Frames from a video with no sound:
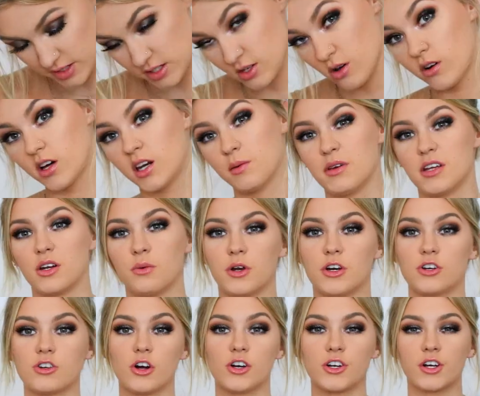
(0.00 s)
It's all gonna be in a
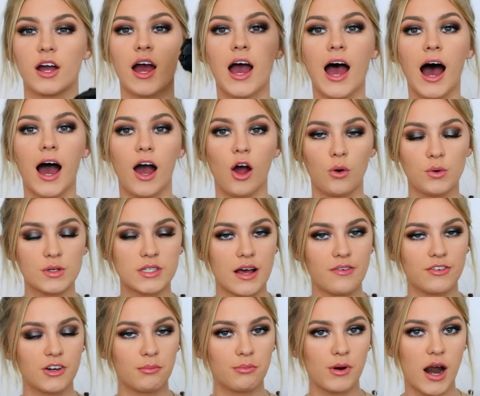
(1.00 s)
weird order. I always
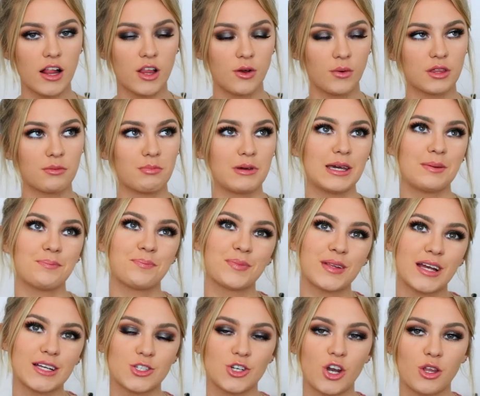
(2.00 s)
have an umbrella with me.
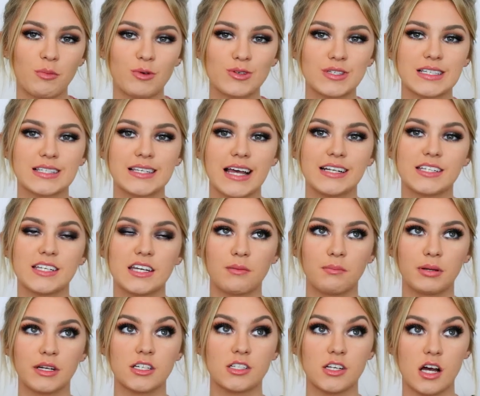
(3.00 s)
It's not the most exciting,
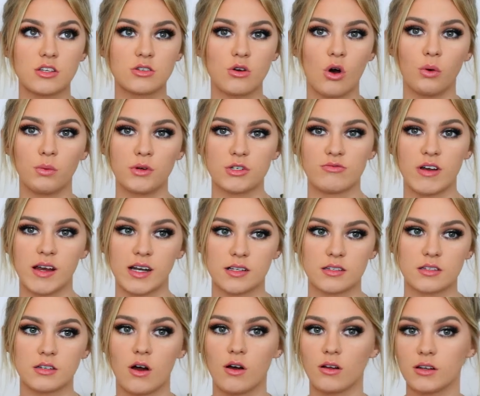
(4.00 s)
but it does always rain
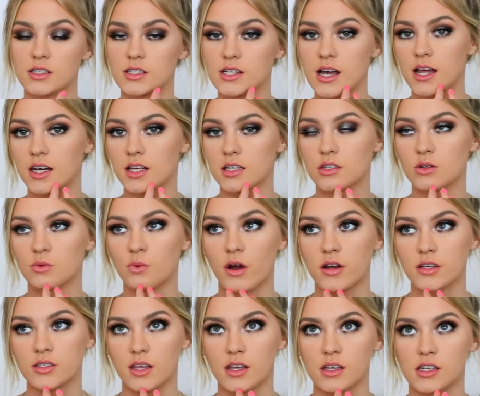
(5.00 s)
in Scotland, and it's the
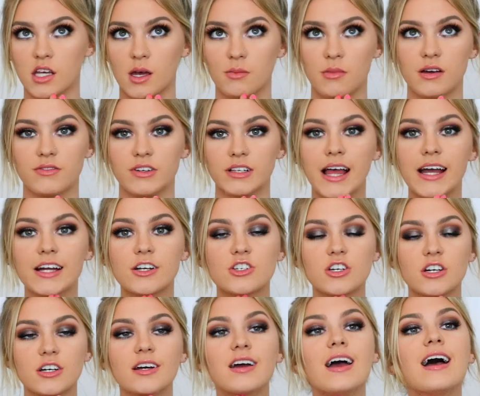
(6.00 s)
worst thing to come out of a
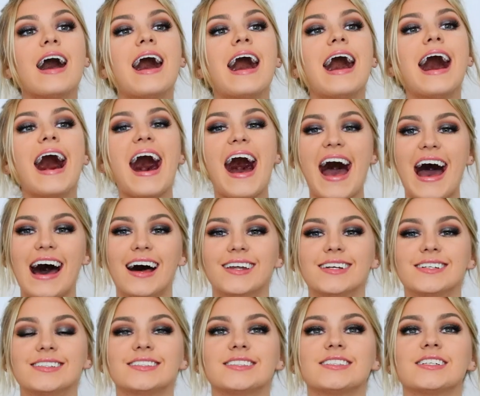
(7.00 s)
lecture
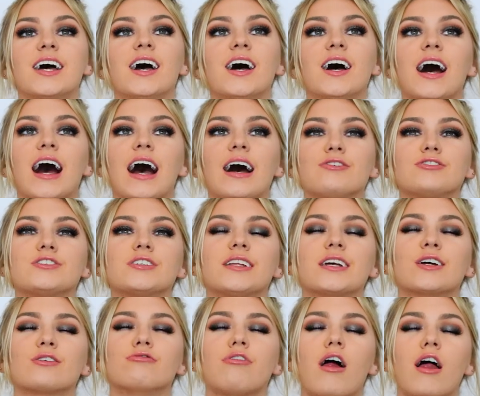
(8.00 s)
and have to
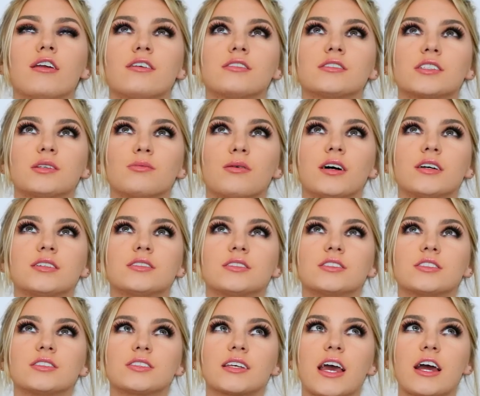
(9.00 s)
like run to the bus
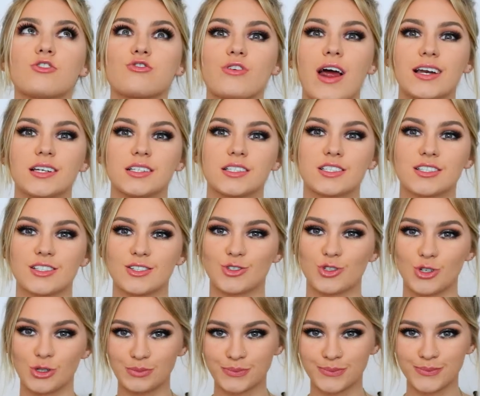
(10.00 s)
and just get drenched.
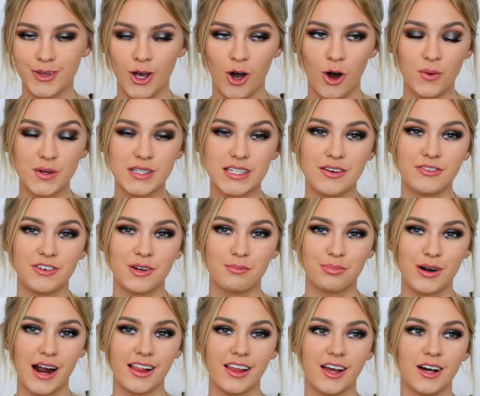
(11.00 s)
So always have an
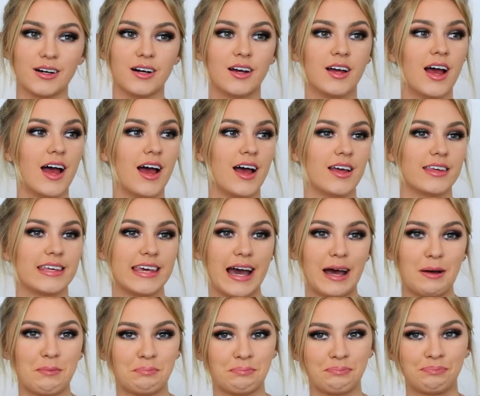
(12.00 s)
umbrella,
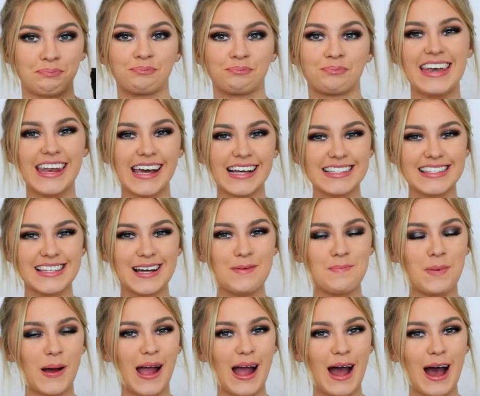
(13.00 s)
yeah. Next
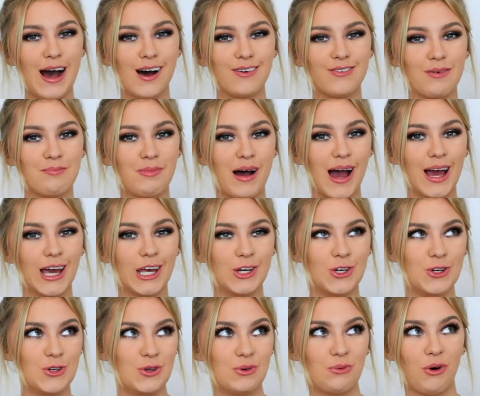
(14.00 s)
up, I have my
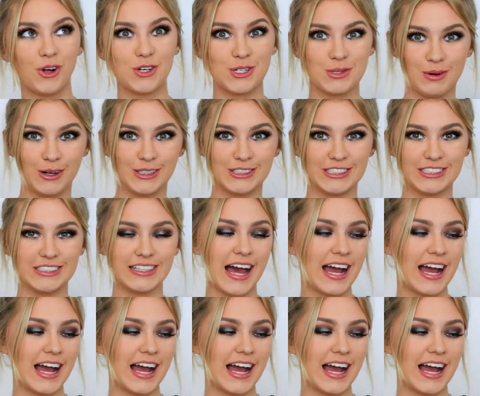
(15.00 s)
new water bottle.